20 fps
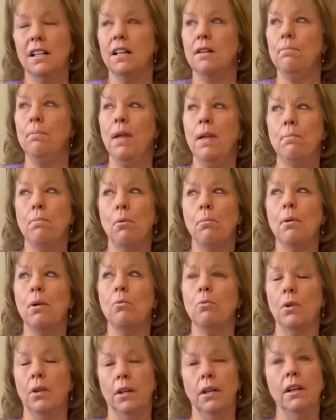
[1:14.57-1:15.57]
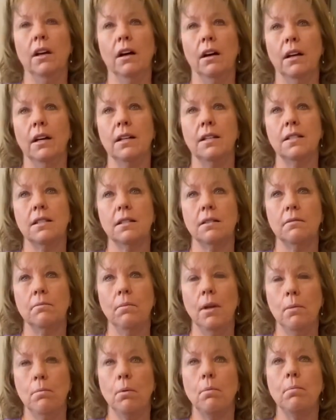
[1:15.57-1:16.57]
People have been really nice.
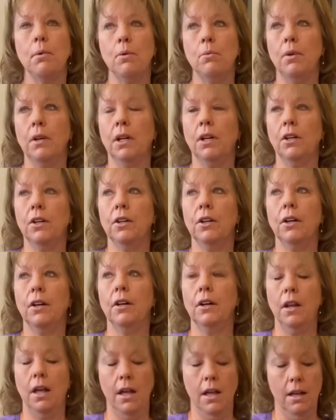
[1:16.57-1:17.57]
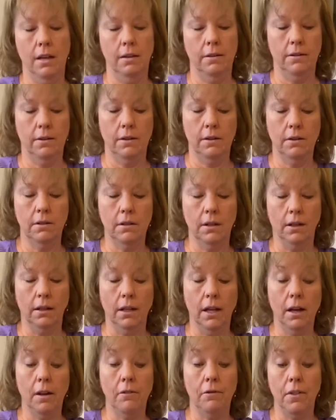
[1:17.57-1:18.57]
People have been really good, and the
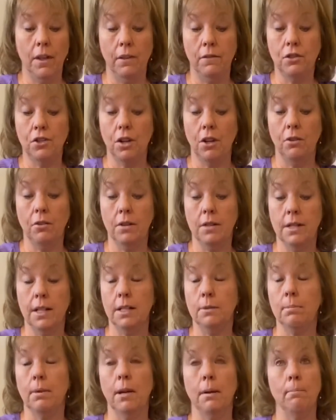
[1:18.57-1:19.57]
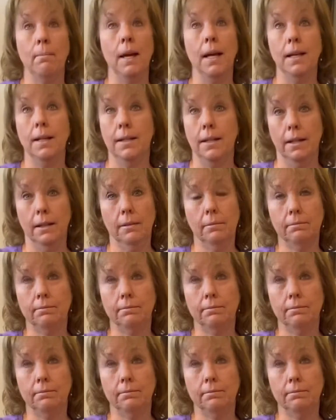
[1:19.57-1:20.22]
love they've showed us has been amazing.